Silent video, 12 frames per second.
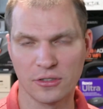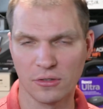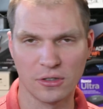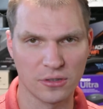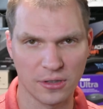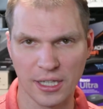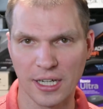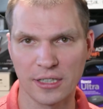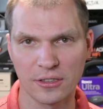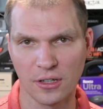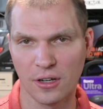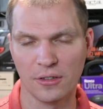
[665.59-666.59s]
So does
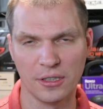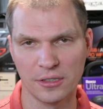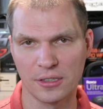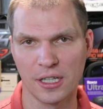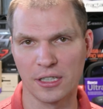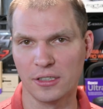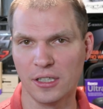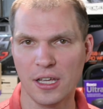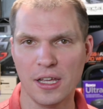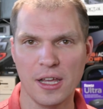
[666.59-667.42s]
Linux, all these things.